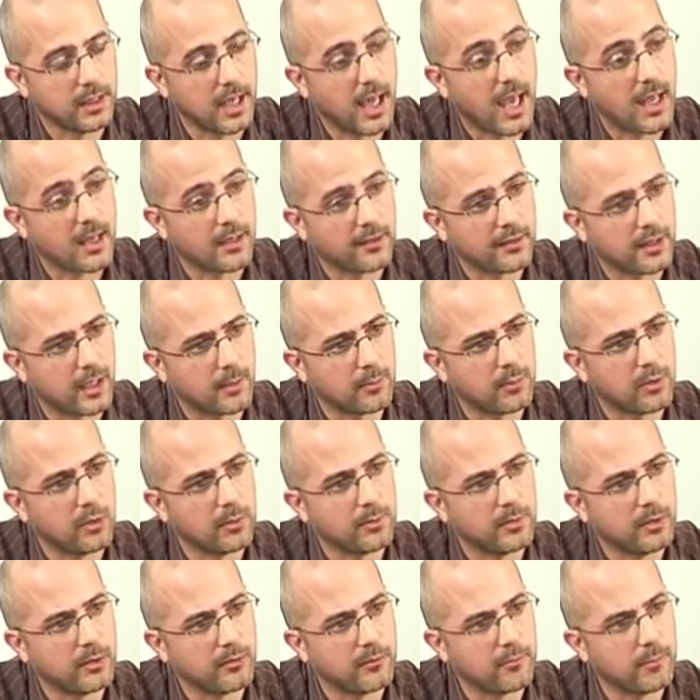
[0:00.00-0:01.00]
the outer
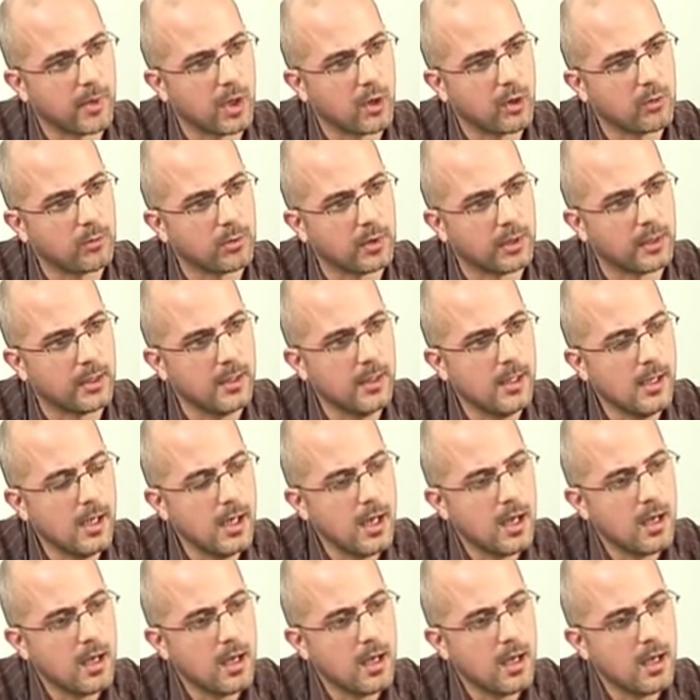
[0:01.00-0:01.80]
suburbs of Melbourne.